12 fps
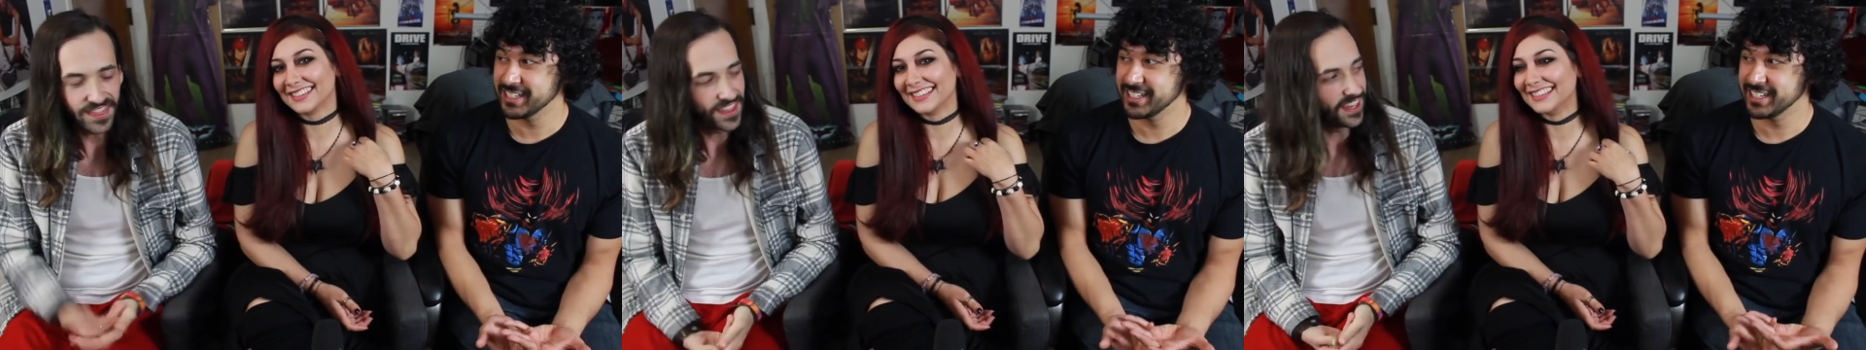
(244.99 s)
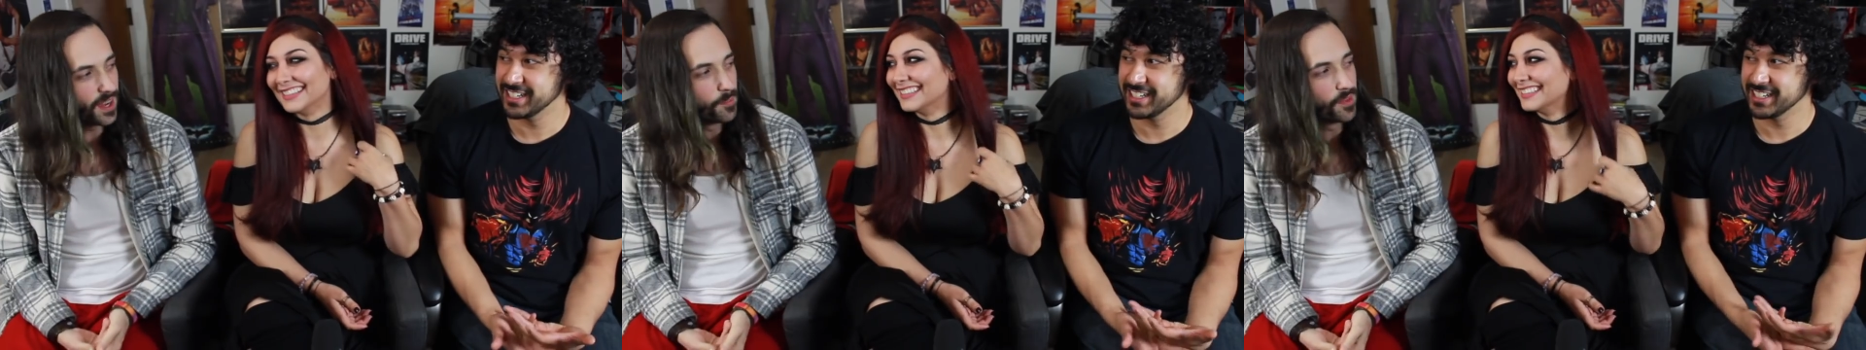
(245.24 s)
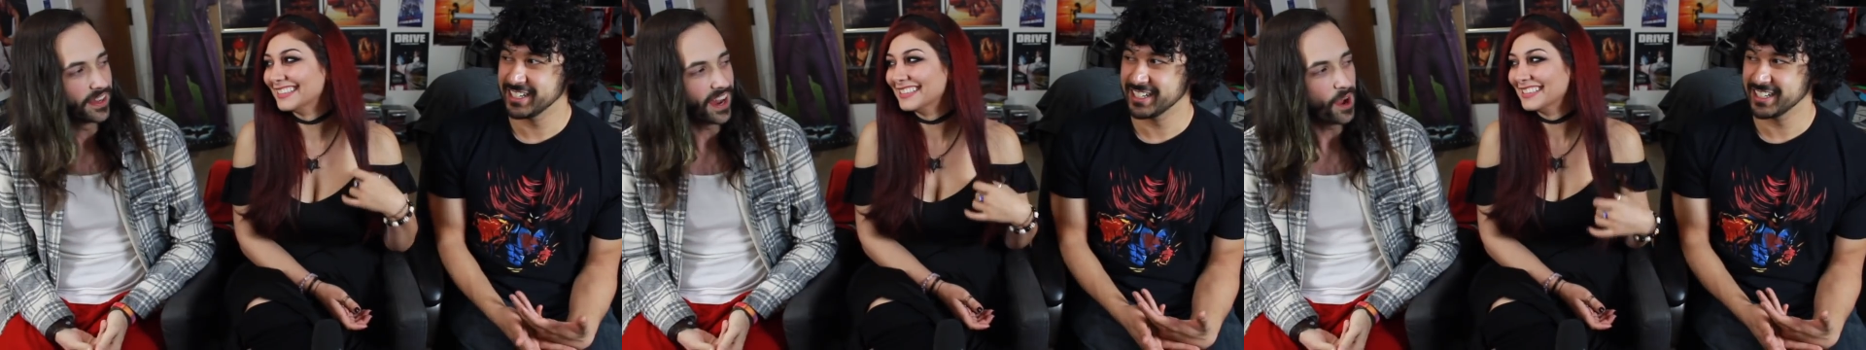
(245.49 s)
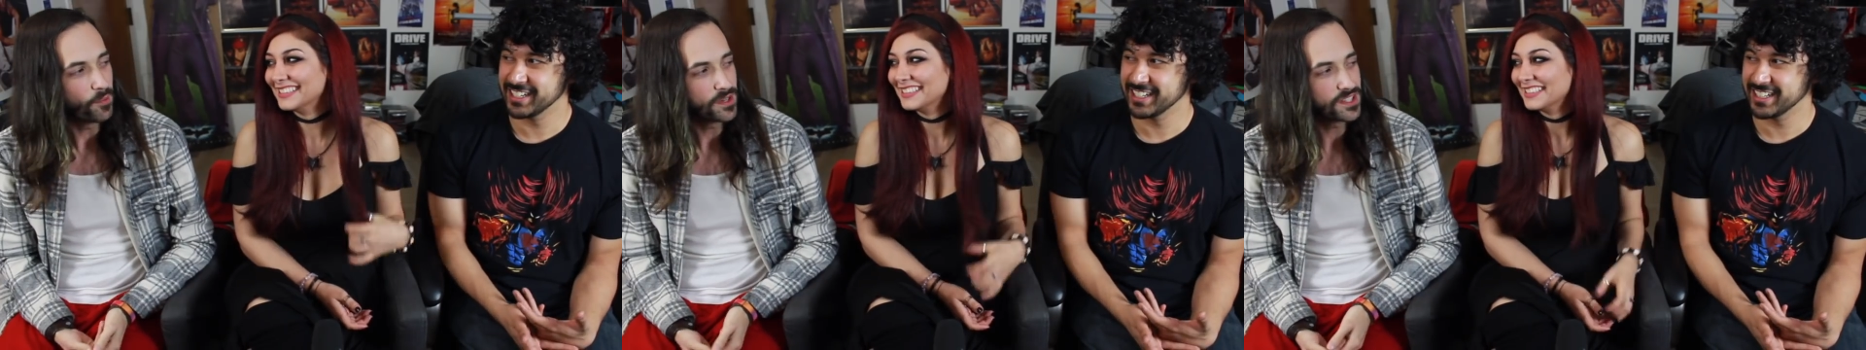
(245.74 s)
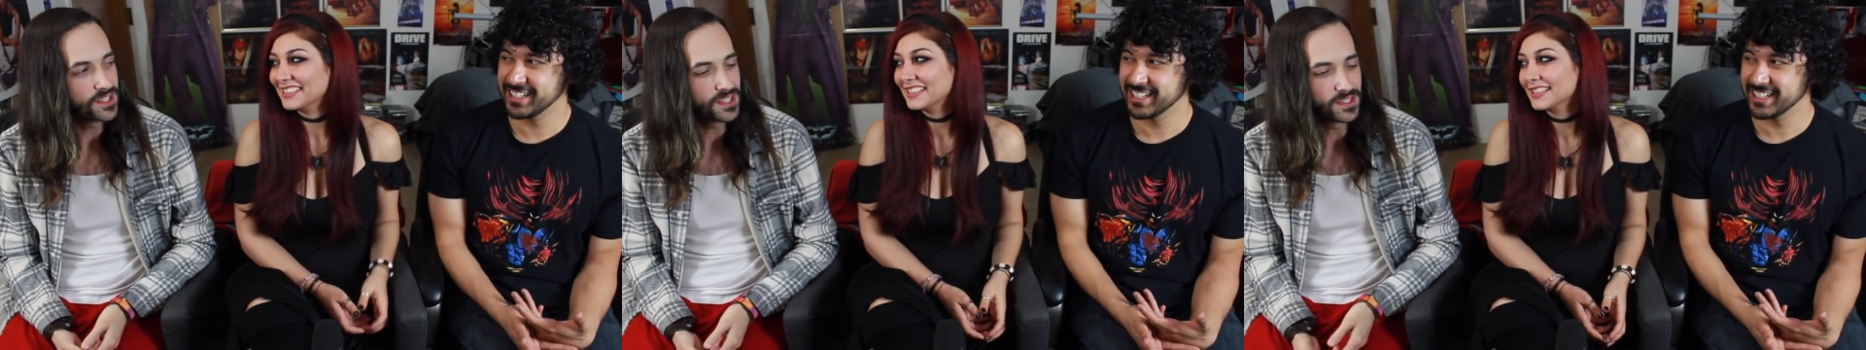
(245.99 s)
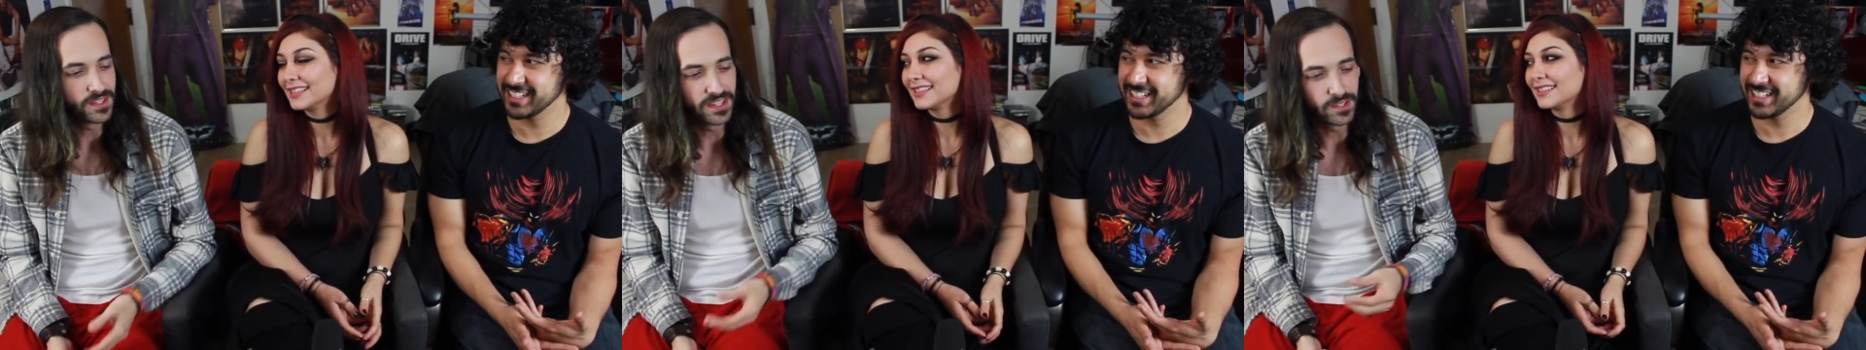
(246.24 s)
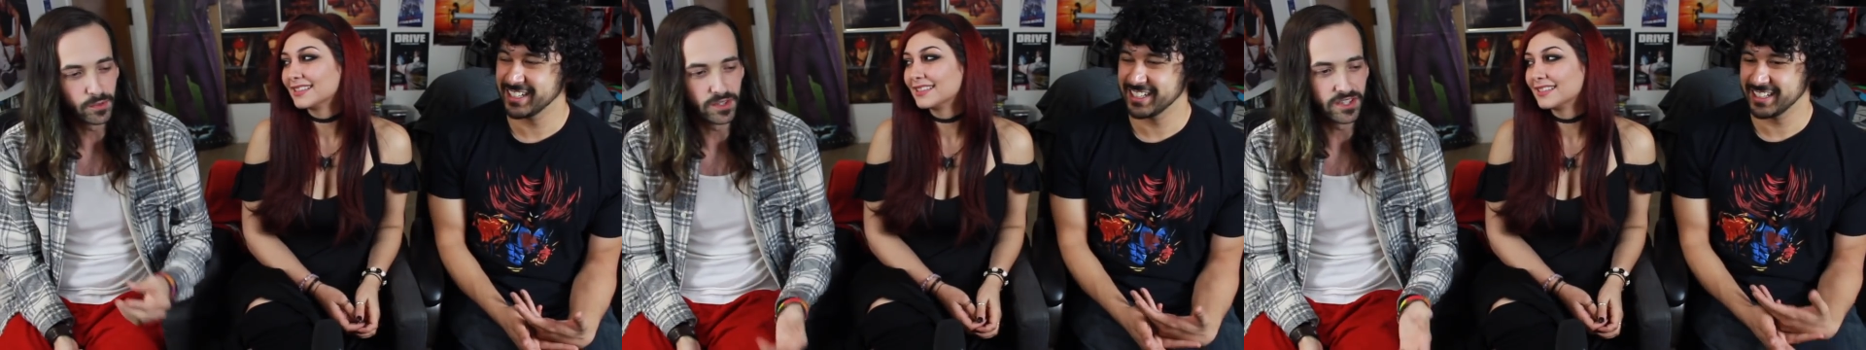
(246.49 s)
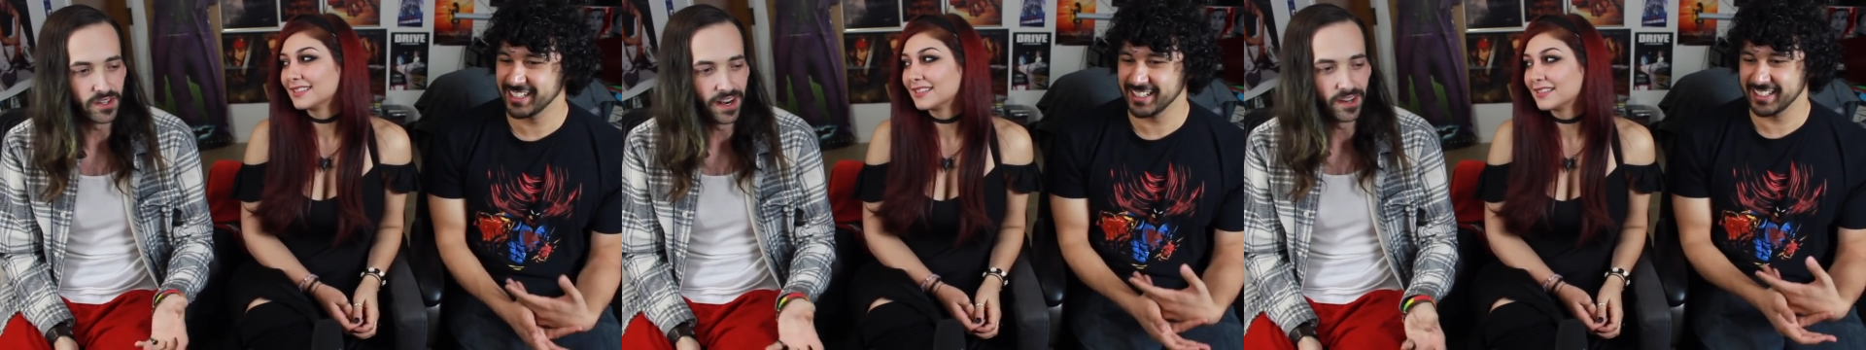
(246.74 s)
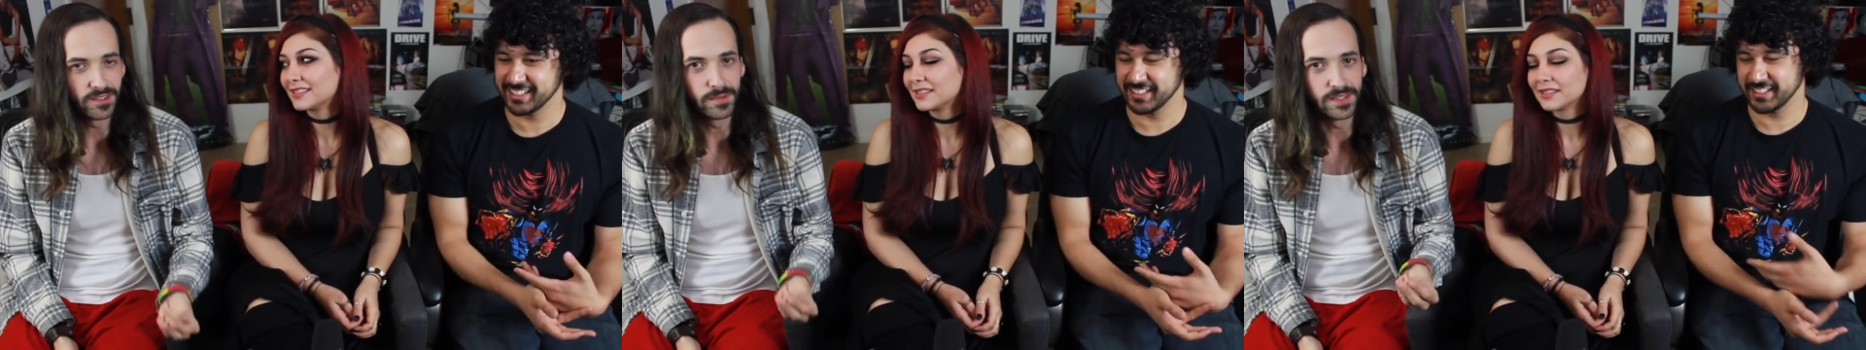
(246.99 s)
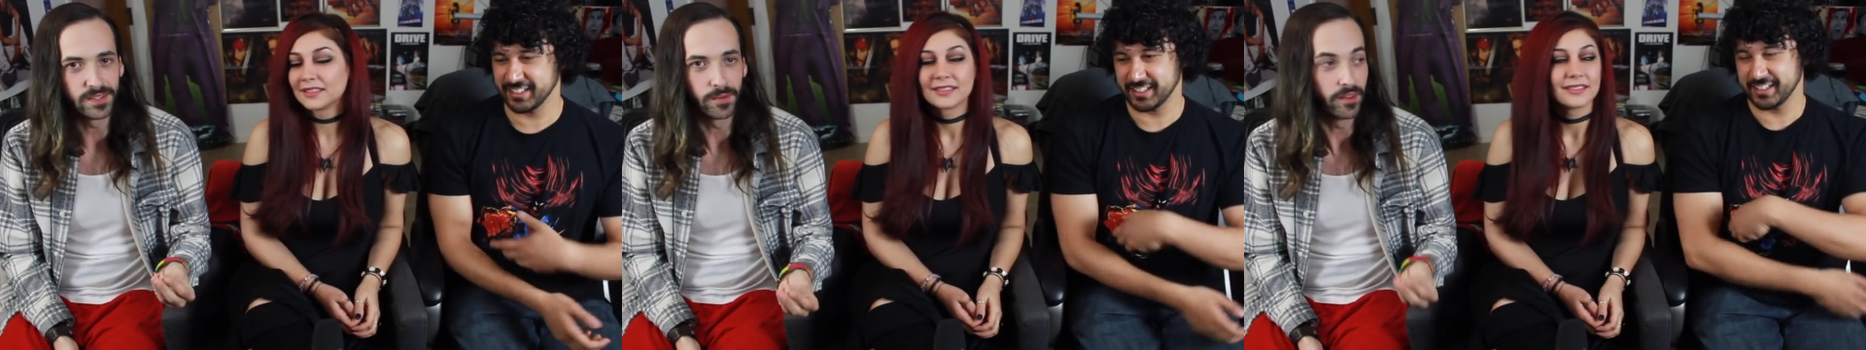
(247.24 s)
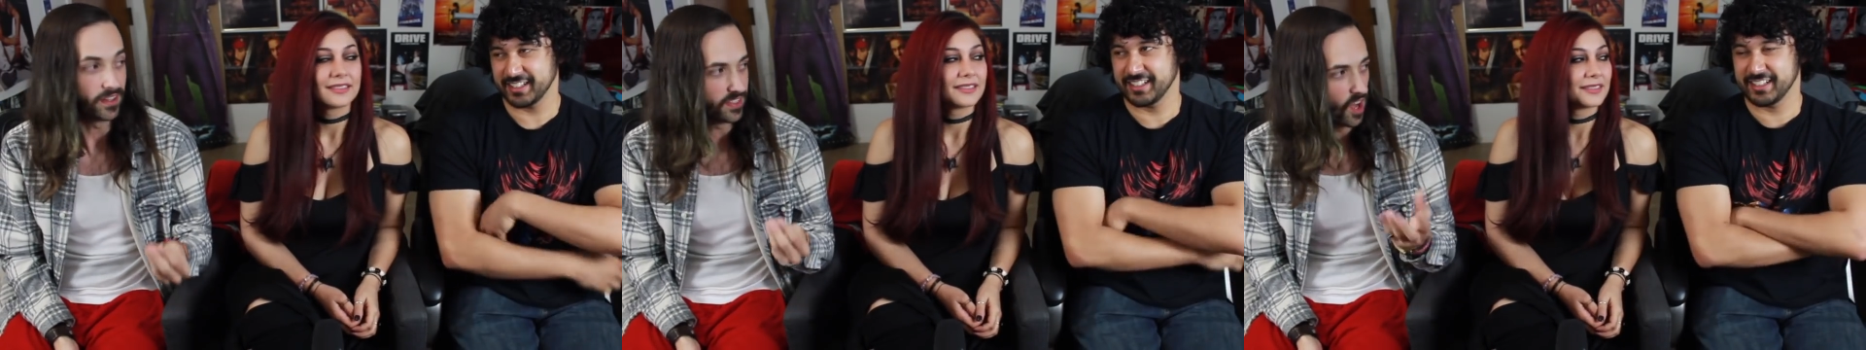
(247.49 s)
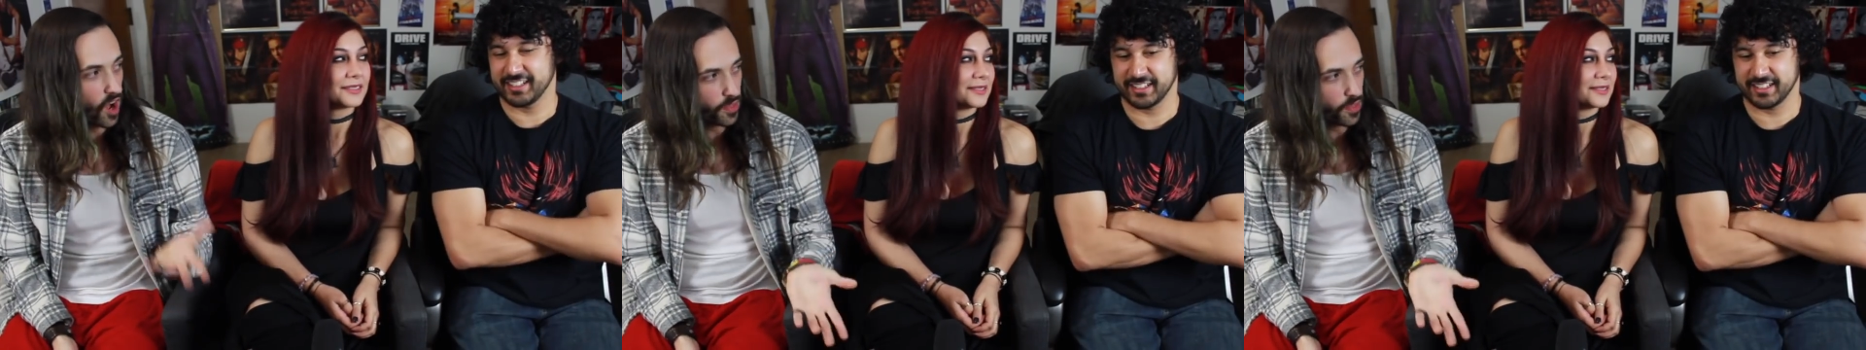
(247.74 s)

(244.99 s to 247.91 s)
Speaker 1: thing. I'm like, I wish this this would turn out to be something like The